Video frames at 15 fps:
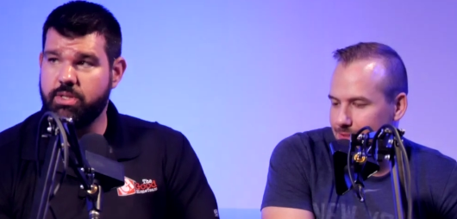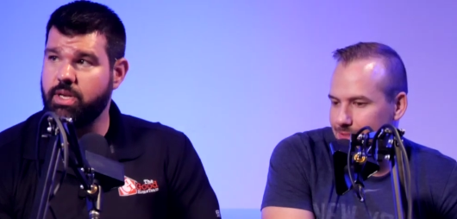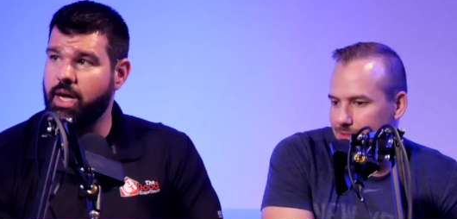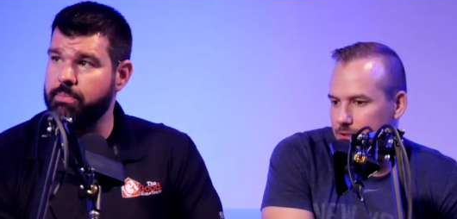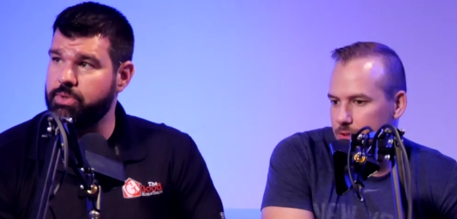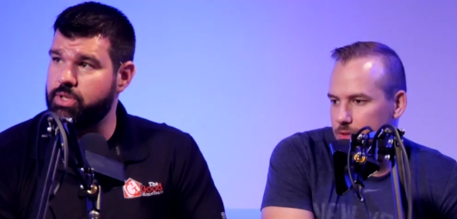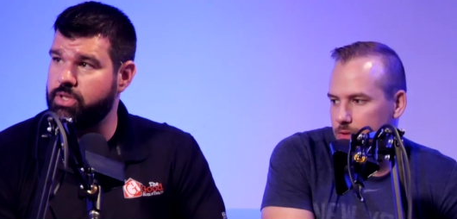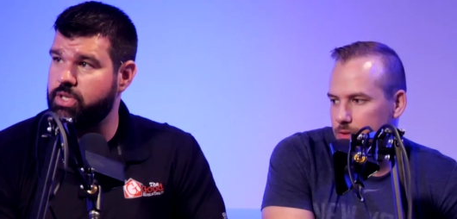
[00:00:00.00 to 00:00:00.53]
Speaker 1: just,
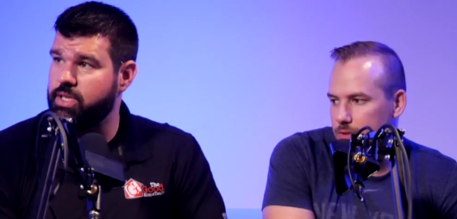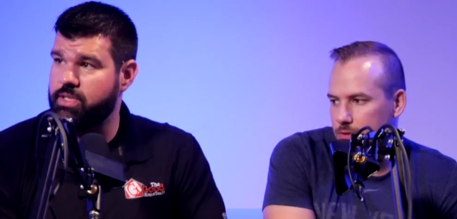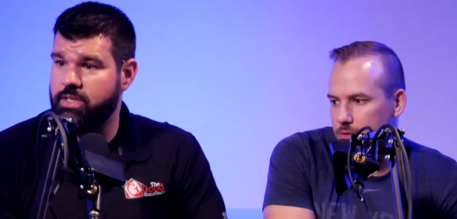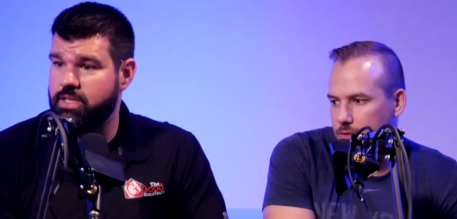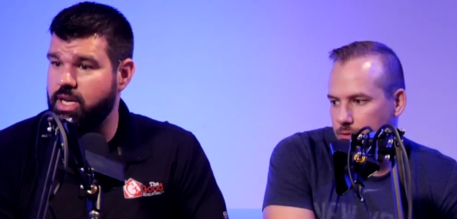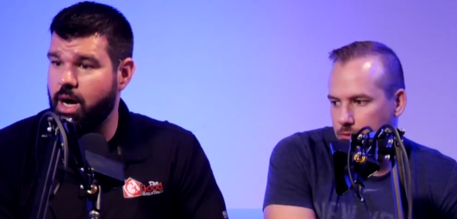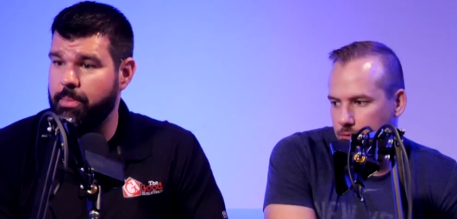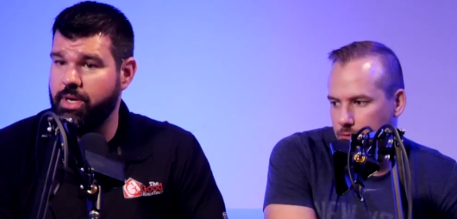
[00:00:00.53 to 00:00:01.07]
I'm
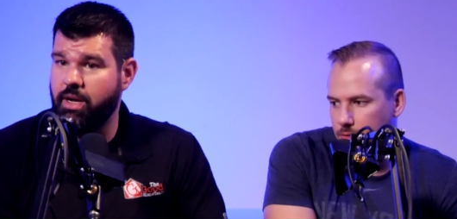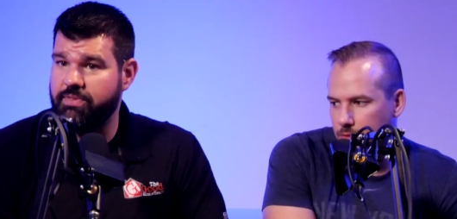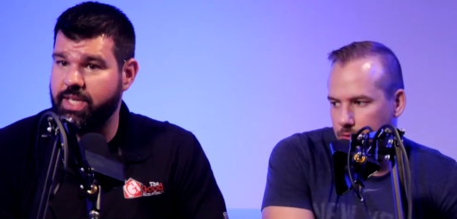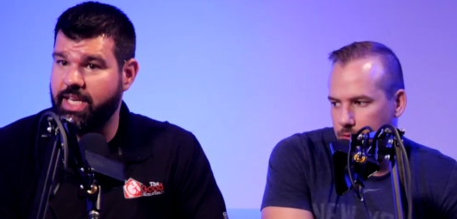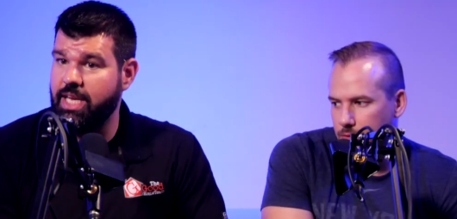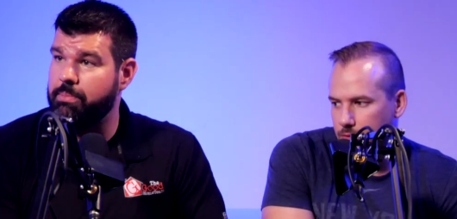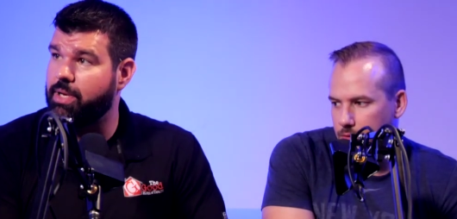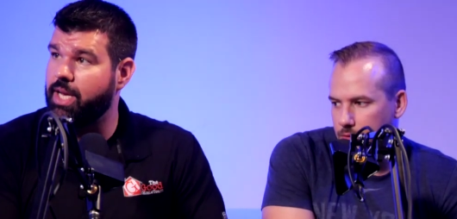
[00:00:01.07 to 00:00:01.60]
just dumb enough
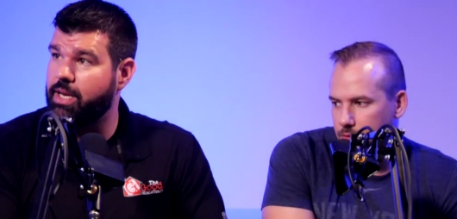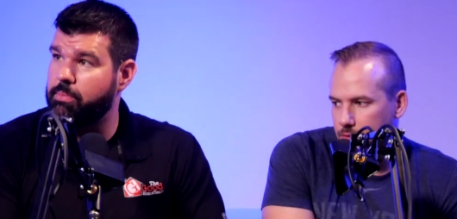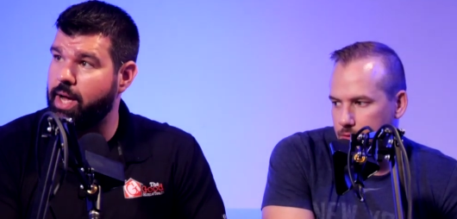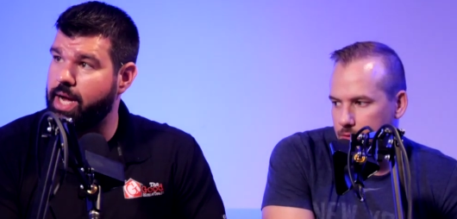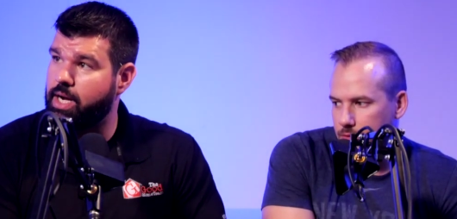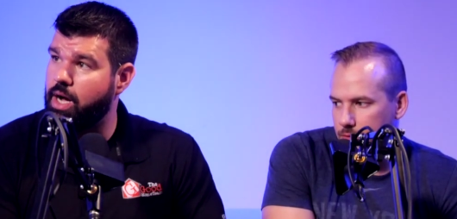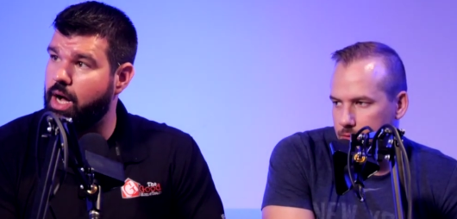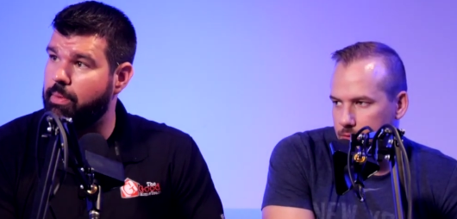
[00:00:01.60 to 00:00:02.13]
to keep getting
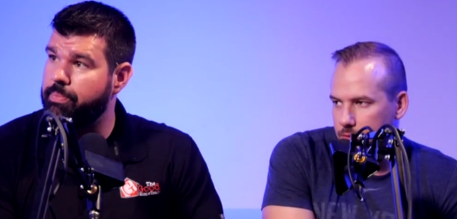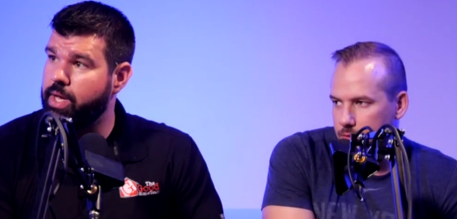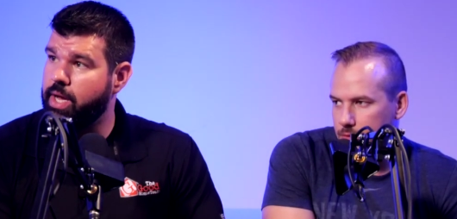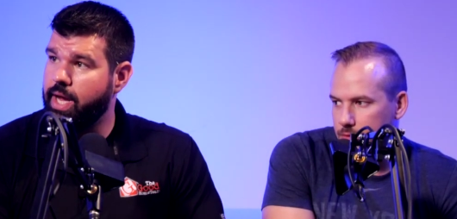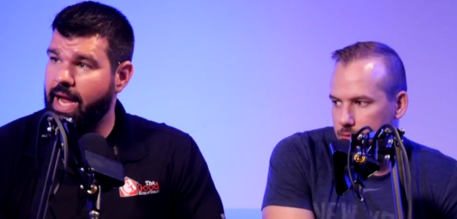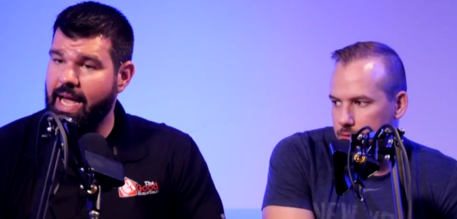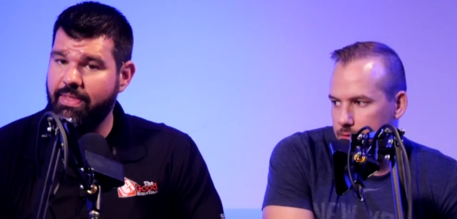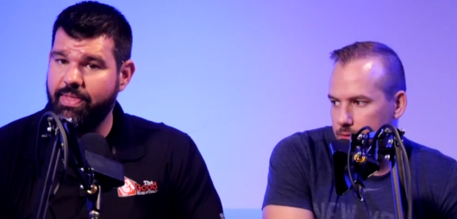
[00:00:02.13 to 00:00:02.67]
back yep. up.
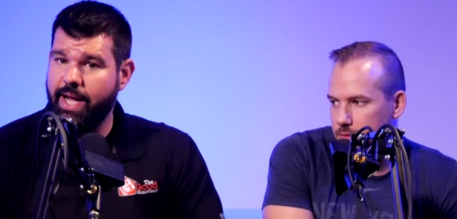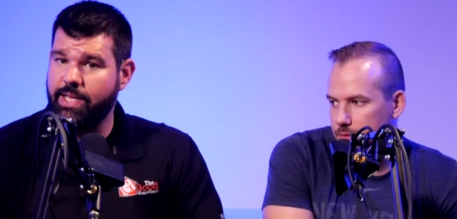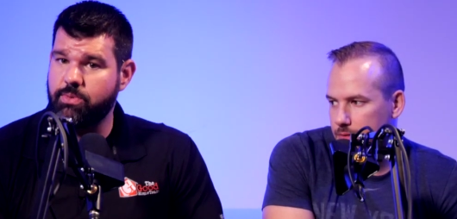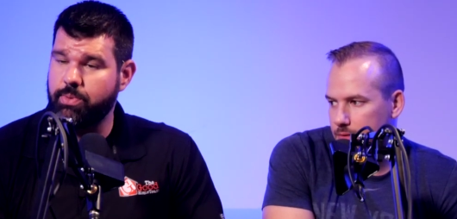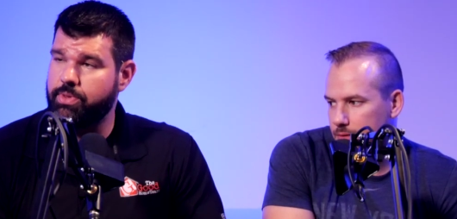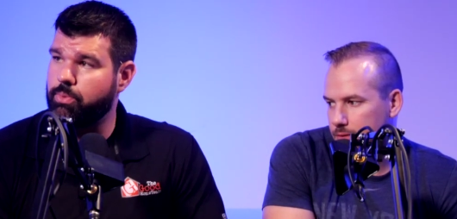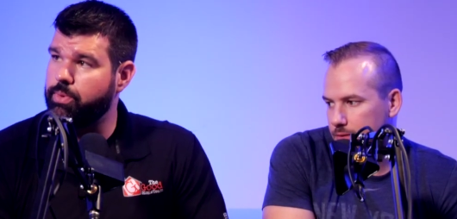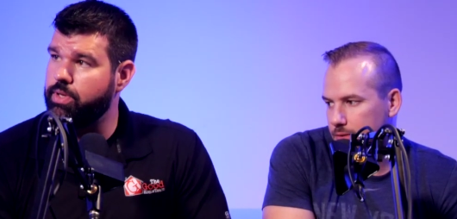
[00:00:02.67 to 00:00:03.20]
And that's what the